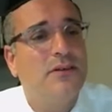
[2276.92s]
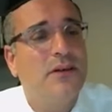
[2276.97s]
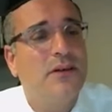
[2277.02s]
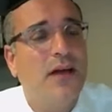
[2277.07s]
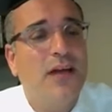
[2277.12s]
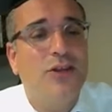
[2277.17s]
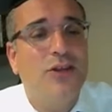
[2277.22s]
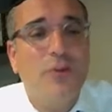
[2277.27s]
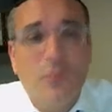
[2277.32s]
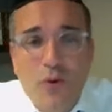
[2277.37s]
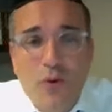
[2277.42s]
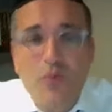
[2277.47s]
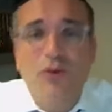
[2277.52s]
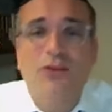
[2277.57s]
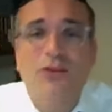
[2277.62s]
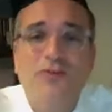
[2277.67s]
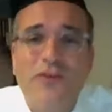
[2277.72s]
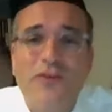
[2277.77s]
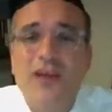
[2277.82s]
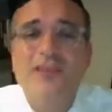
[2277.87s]
and the more we
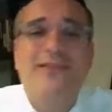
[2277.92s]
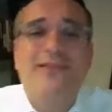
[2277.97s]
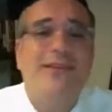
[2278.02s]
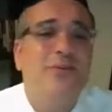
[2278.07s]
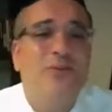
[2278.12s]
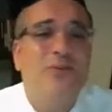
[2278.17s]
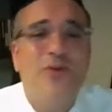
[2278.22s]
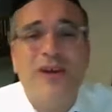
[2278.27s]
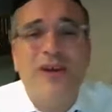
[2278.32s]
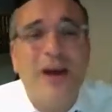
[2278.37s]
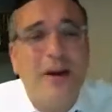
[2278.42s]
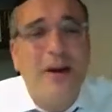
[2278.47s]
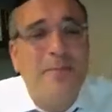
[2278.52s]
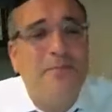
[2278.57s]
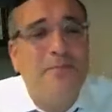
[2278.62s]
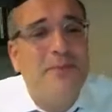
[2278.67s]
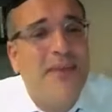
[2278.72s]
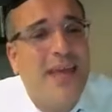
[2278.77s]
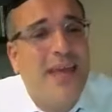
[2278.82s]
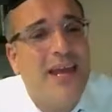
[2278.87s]
advance and the more
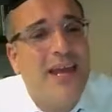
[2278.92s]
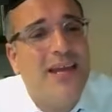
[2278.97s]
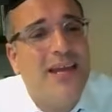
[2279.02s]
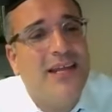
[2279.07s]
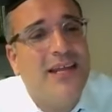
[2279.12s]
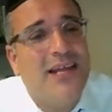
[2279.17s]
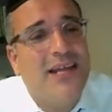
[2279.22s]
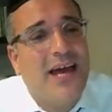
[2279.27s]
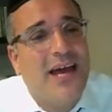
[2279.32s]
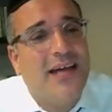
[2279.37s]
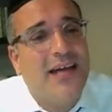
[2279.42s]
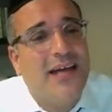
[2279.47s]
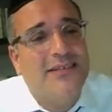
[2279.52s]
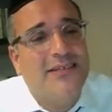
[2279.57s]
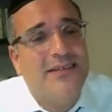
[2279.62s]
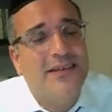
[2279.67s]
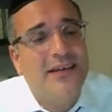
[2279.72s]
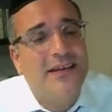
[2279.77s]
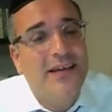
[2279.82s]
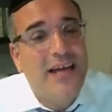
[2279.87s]
complicated it gets.
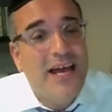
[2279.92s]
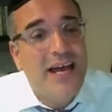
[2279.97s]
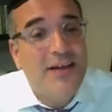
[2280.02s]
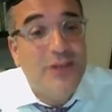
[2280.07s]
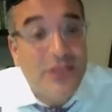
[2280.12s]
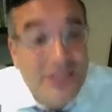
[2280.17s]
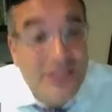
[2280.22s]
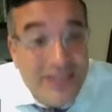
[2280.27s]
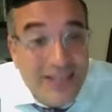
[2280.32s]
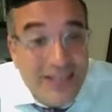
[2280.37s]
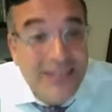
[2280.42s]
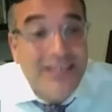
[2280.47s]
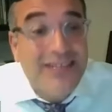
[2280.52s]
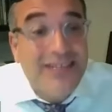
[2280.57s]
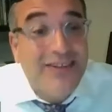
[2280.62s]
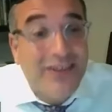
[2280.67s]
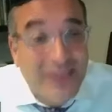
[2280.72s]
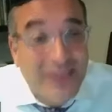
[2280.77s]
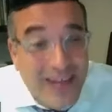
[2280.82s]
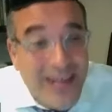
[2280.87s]
And they're still
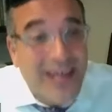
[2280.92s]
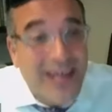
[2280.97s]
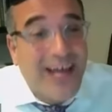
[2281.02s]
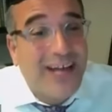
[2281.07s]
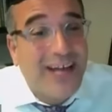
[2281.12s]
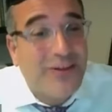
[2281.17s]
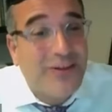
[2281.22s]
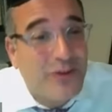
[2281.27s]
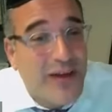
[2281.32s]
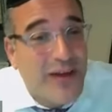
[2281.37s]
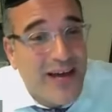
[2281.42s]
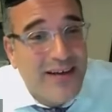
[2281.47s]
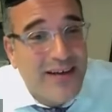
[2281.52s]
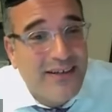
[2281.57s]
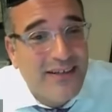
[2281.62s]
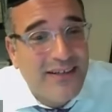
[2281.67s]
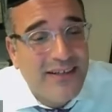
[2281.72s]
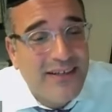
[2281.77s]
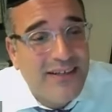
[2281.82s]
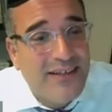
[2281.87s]
in the Derech HaTorah.
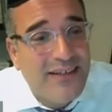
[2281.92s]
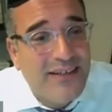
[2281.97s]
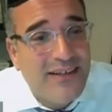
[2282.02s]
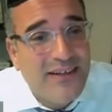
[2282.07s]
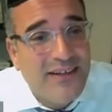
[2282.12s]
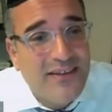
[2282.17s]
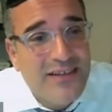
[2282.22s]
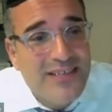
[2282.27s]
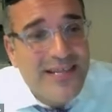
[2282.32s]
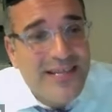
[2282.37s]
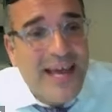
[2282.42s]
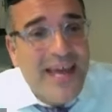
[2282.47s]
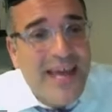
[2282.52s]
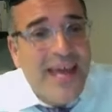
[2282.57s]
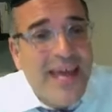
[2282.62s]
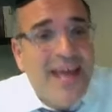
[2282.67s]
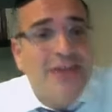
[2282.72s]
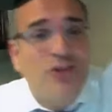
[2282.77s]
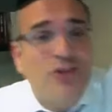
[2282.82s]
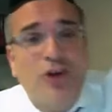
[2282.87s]
These are
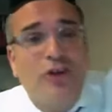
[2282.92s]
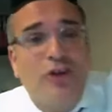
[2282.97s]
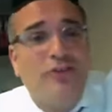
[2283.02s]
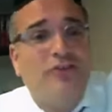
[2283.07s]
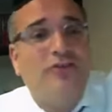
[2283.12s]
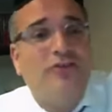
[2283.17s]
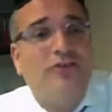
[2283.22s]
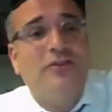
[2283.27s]
angels.